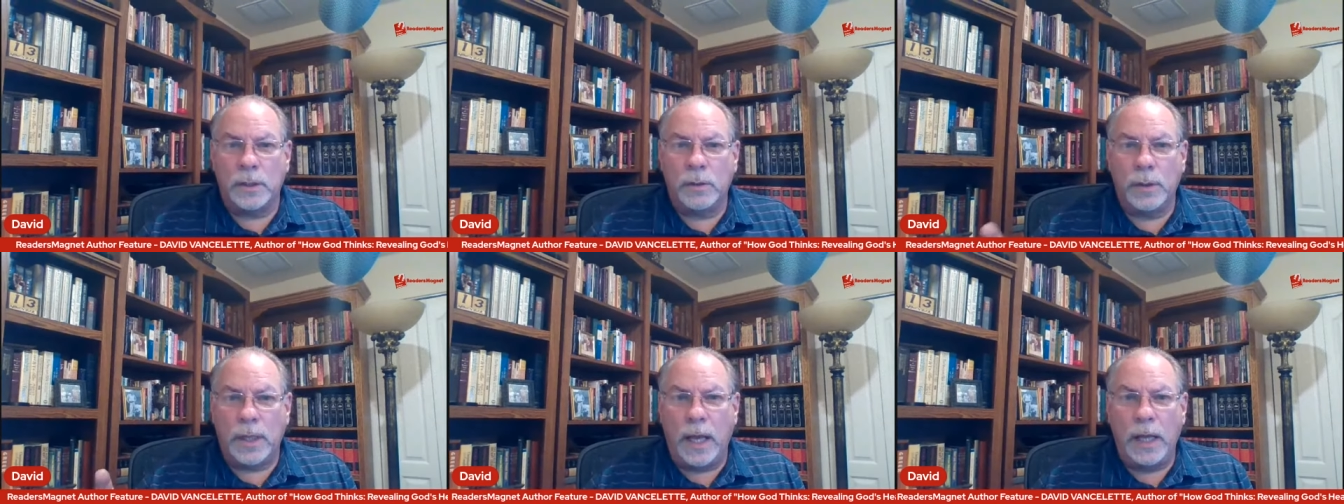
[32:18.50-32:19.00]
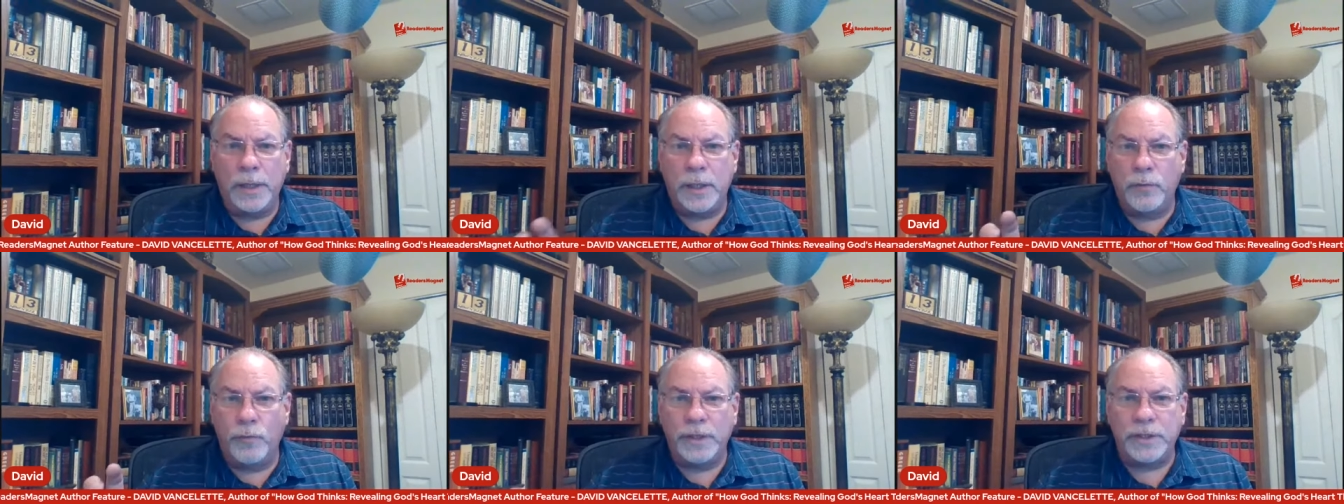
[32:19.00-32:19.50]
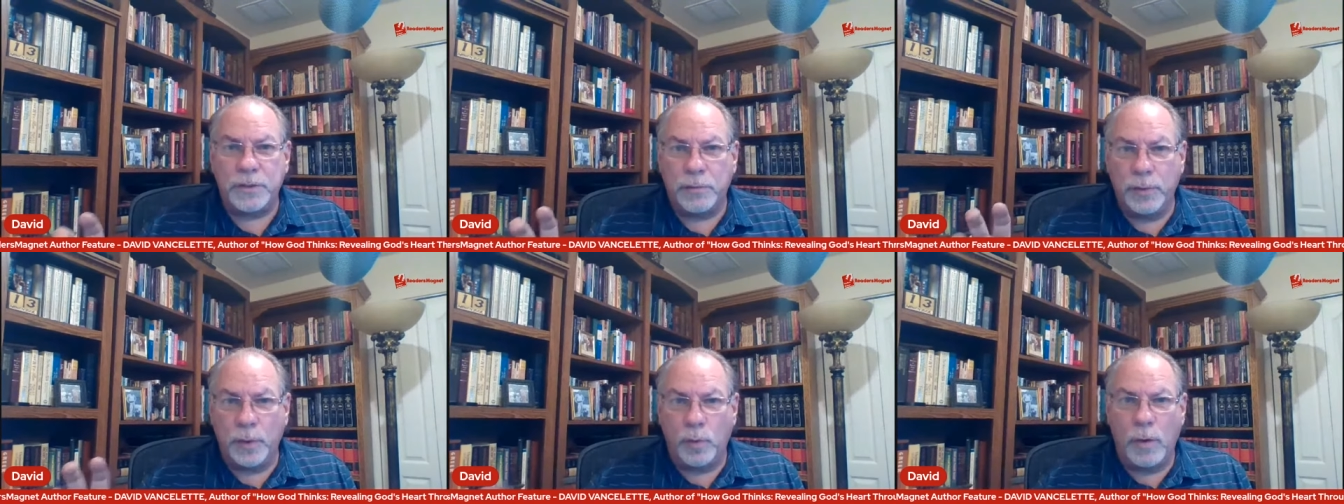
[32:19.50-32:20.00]
so God can reach
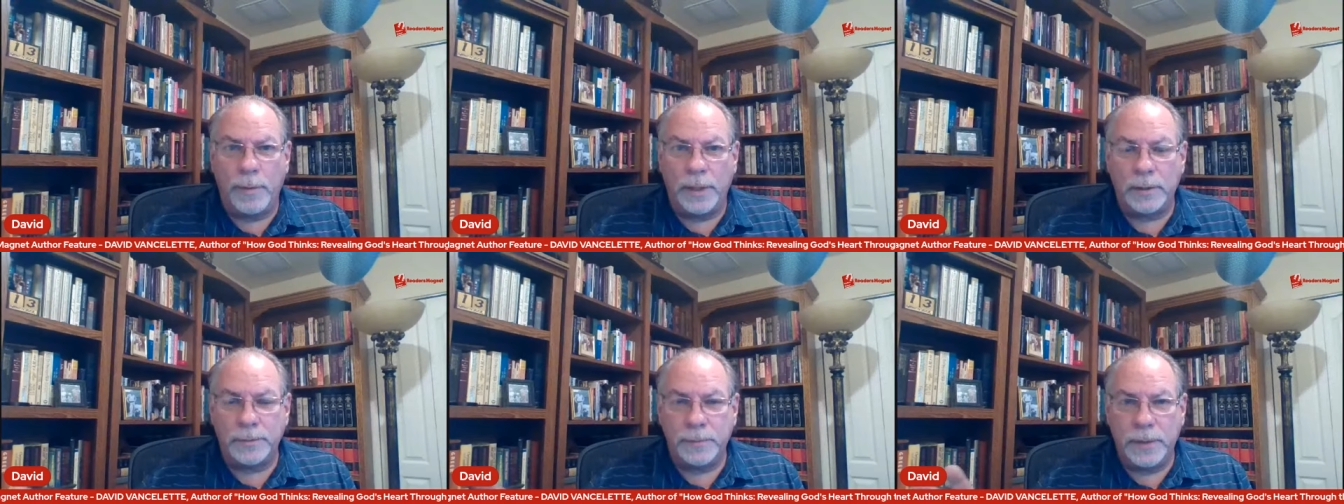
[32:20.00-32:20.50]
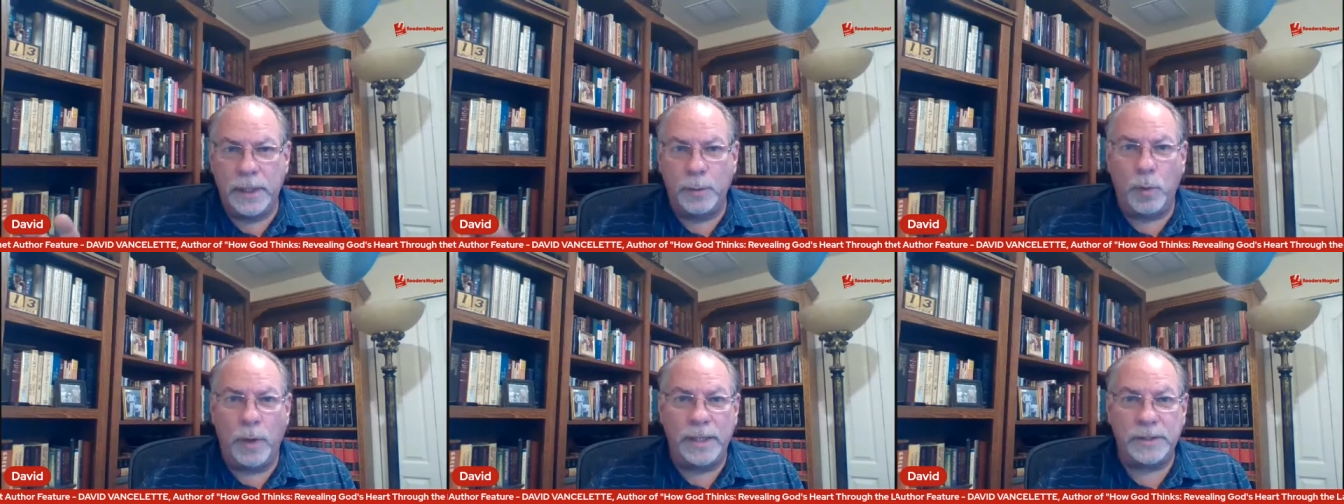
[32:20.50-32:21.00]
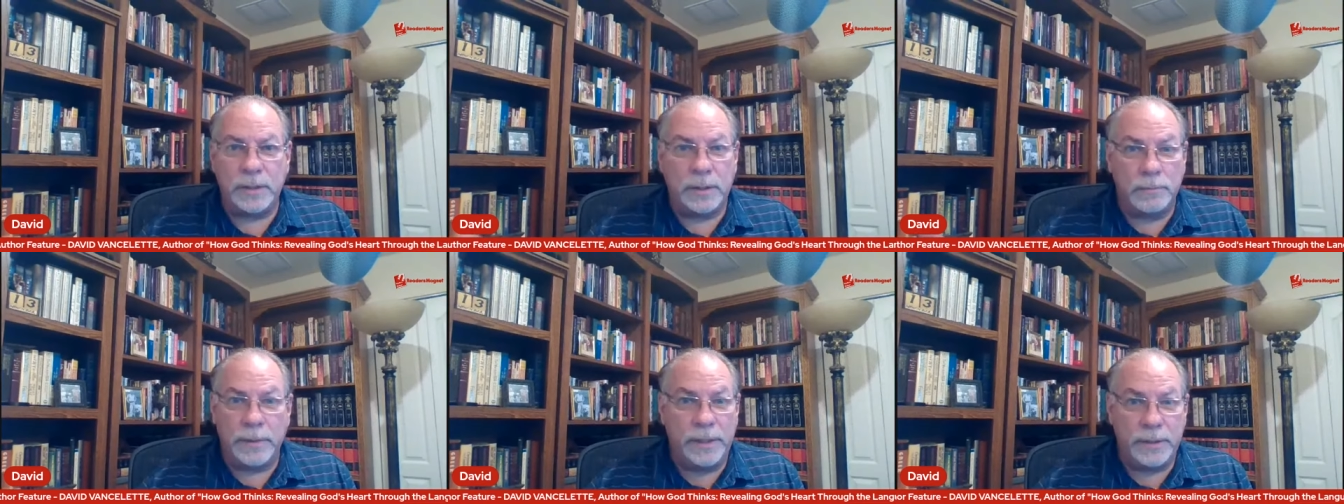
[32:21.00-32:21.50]
through the woman in ways that
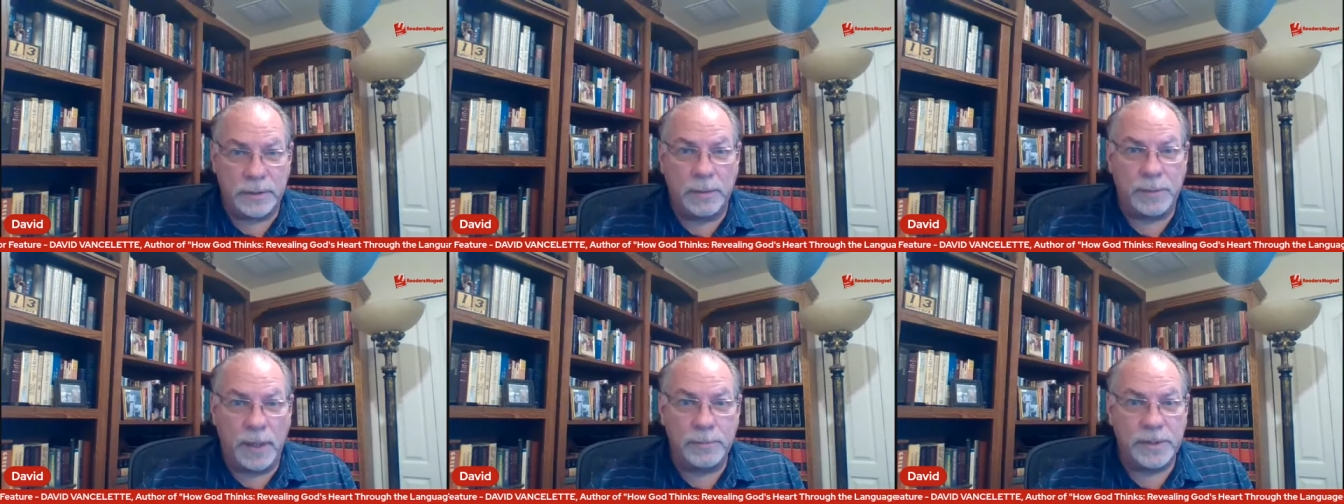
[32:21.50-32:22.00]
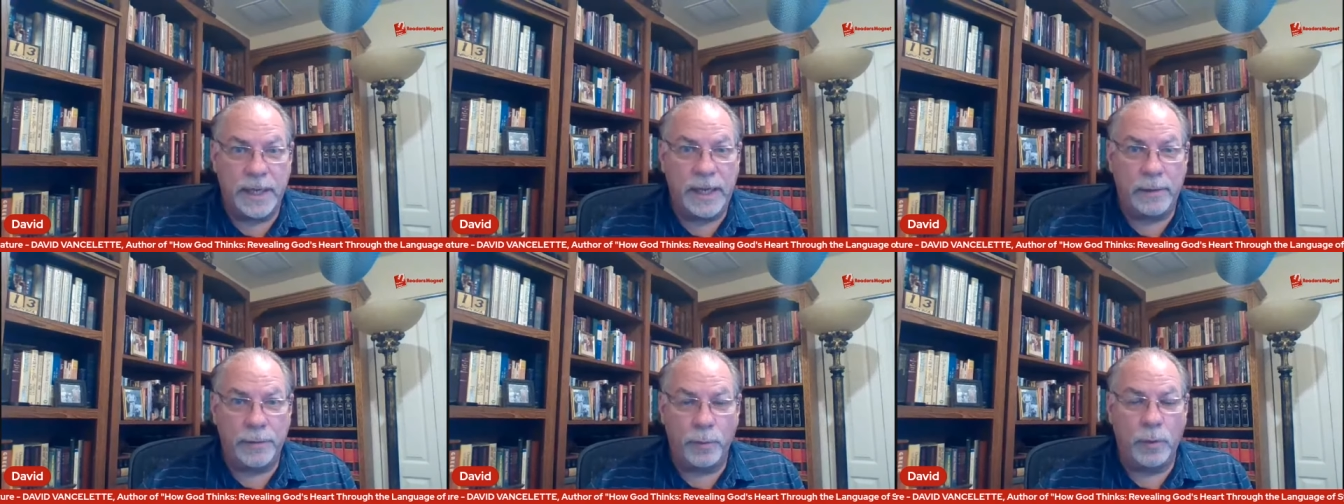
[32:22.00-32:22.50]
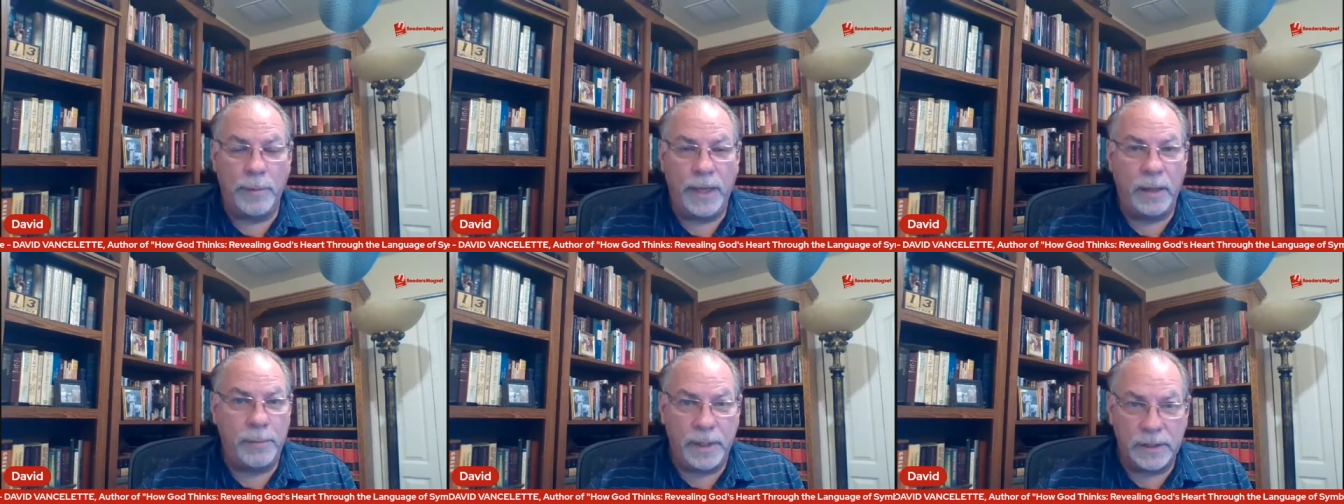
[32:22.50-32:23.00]
he sometimes can't through a
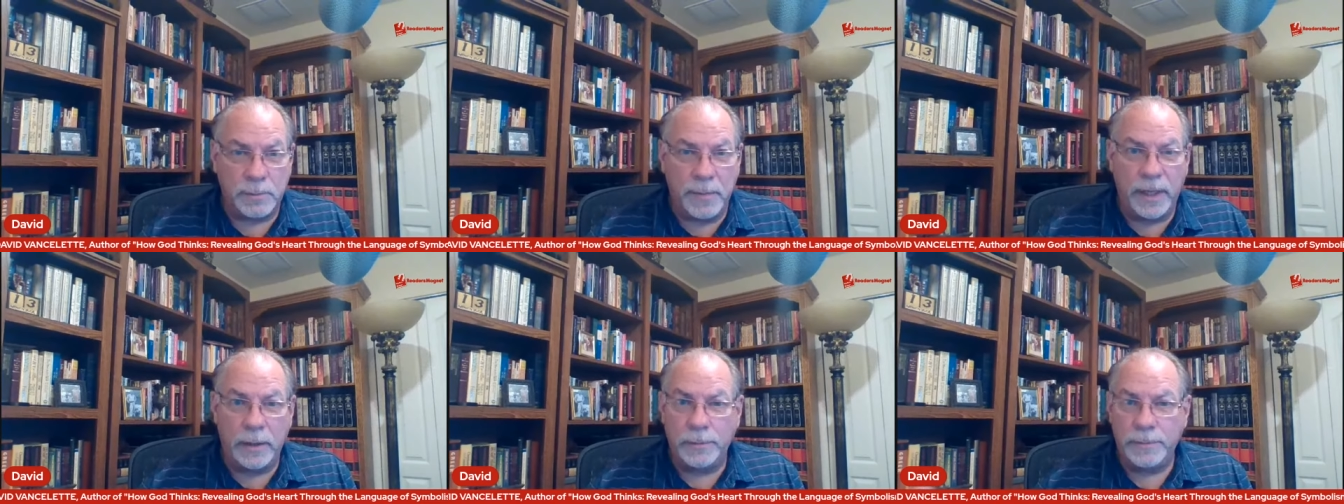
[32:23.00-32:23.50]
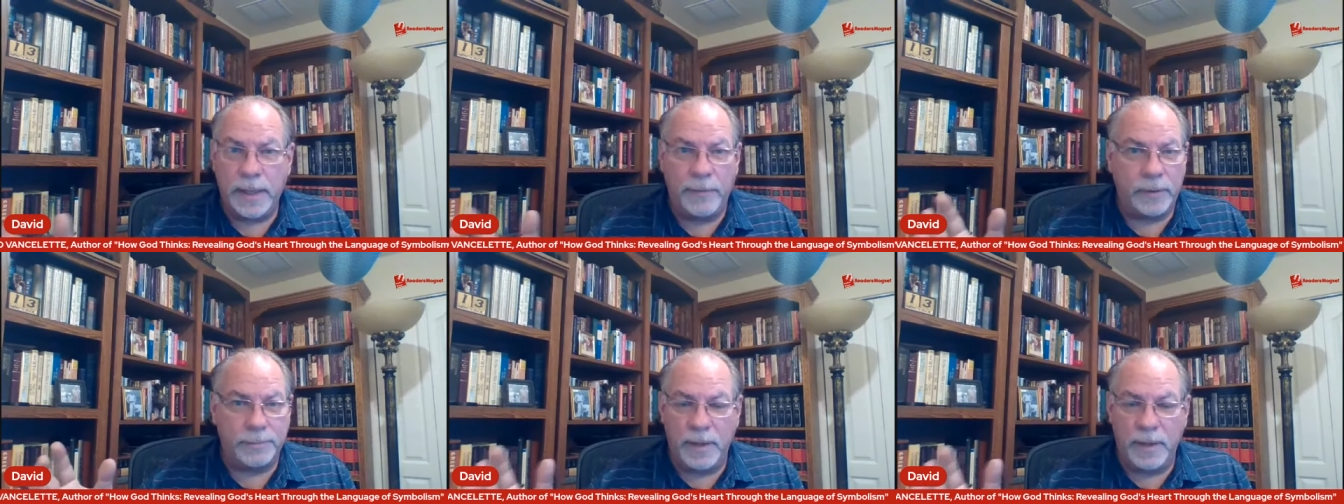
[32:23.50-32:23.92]
man because men have a,